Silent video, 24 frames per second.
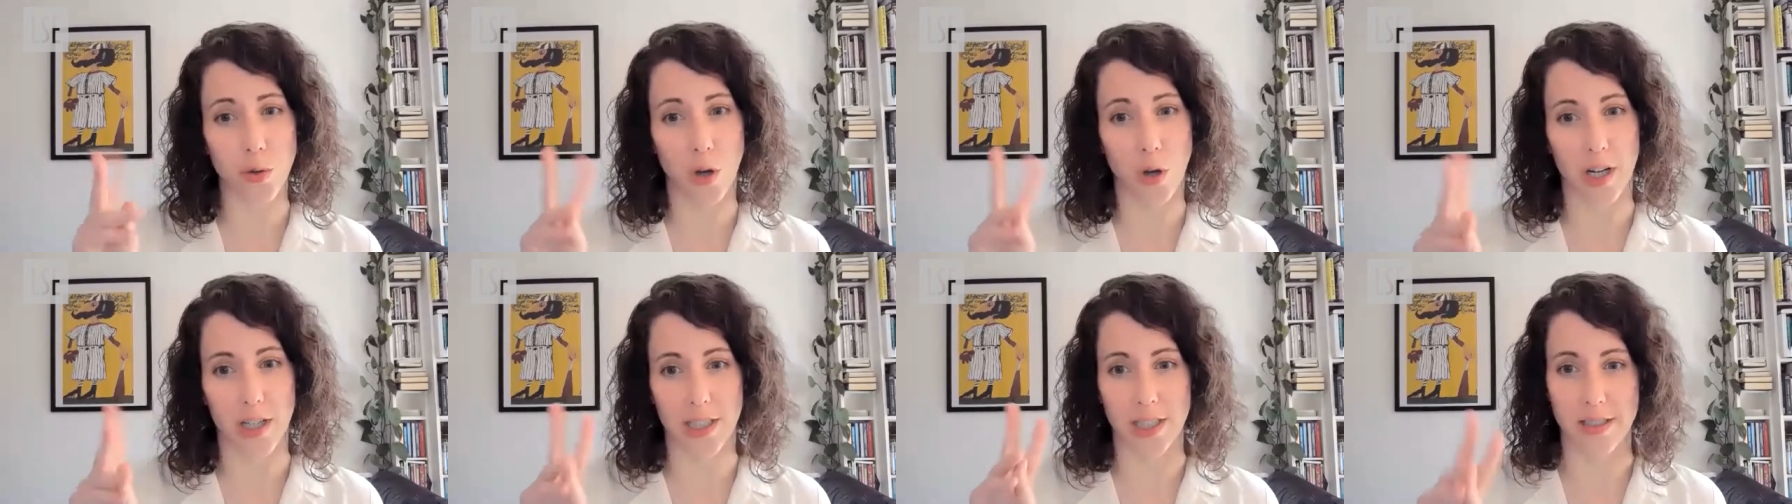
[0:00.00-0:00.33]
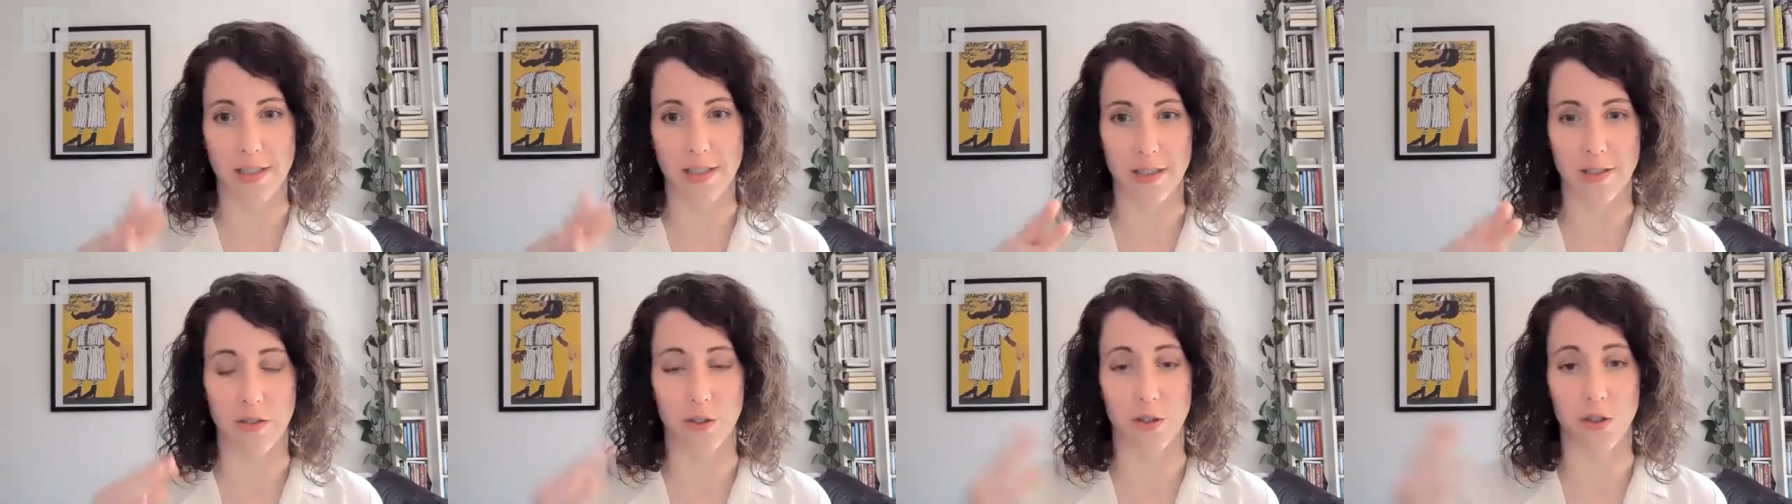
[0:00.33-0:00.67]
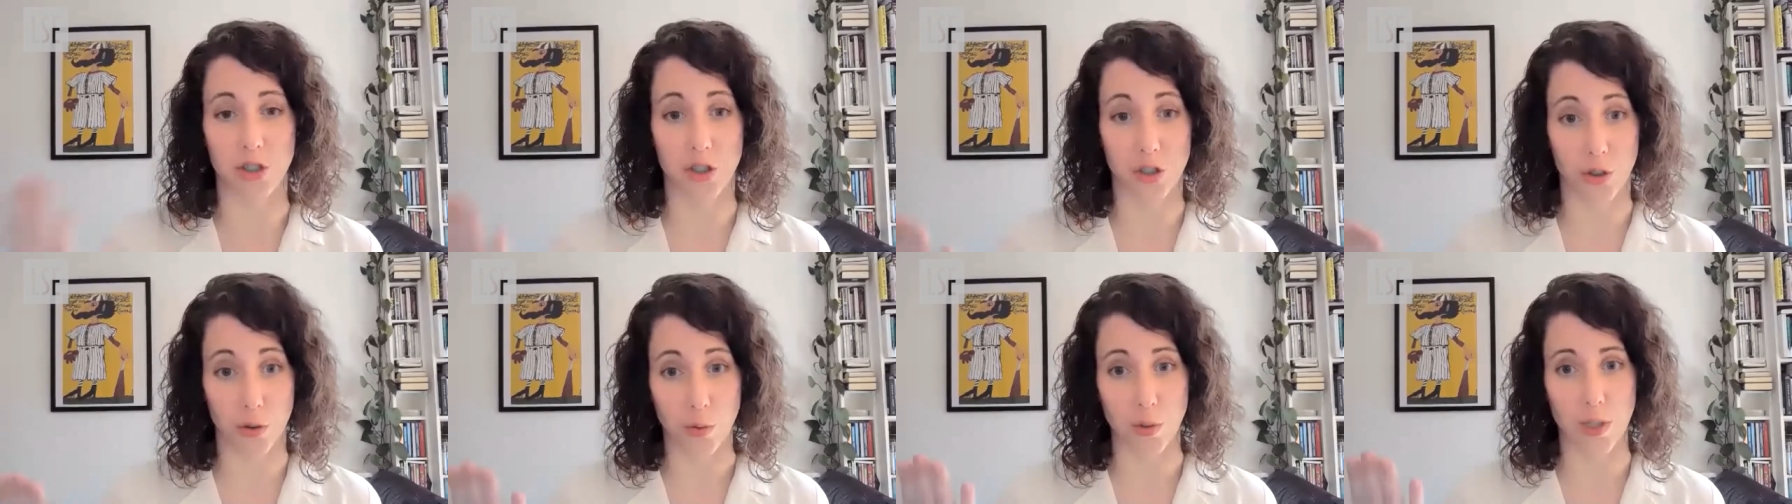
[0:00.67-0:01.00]
audiences or
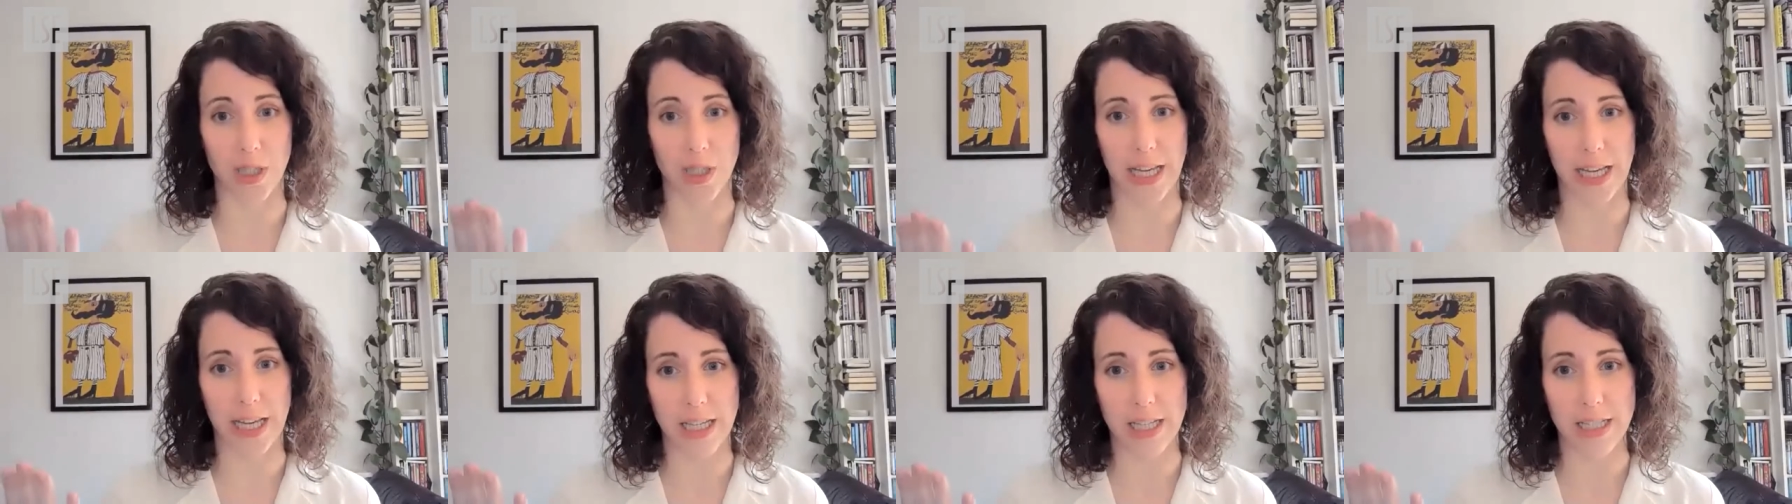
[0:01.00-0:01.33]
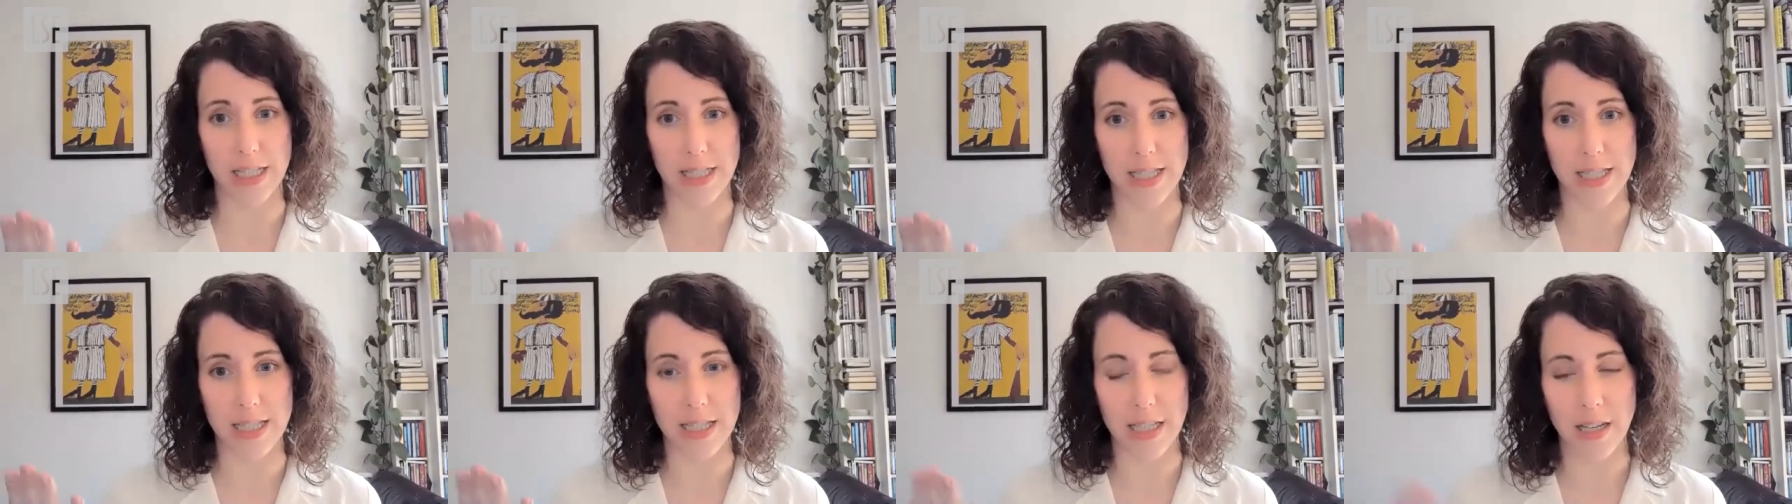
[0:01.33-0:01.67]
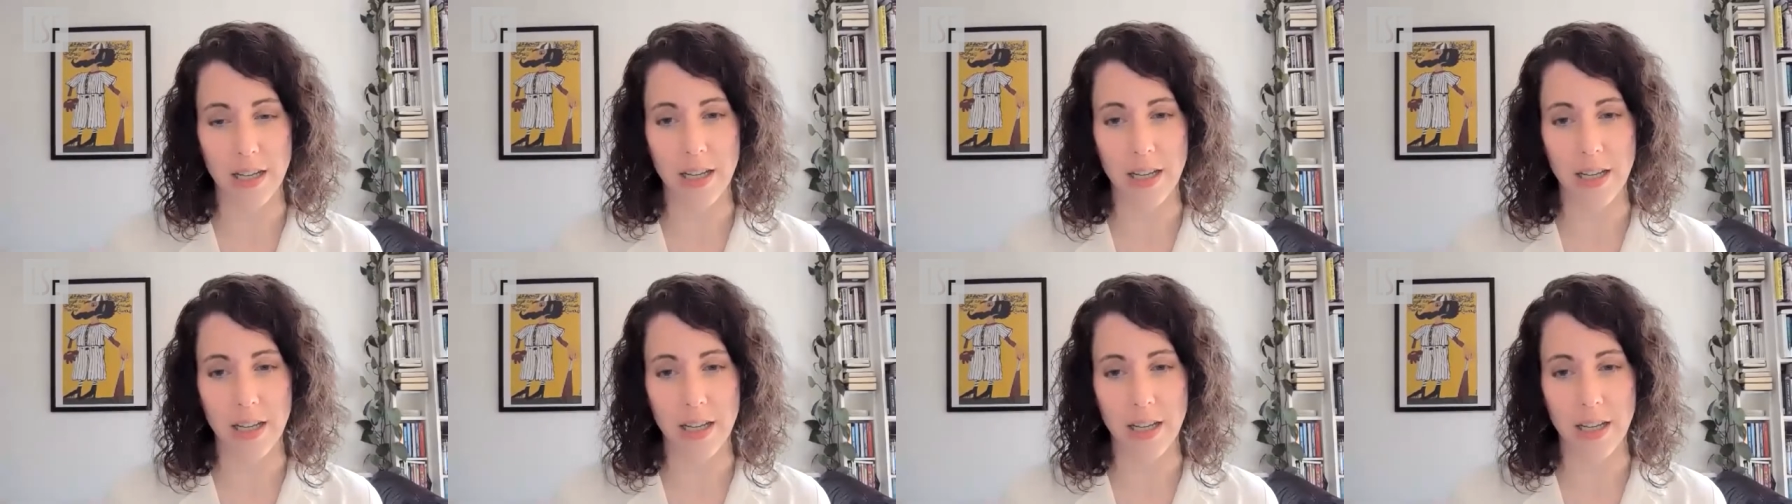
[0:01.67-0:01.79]
two lanes.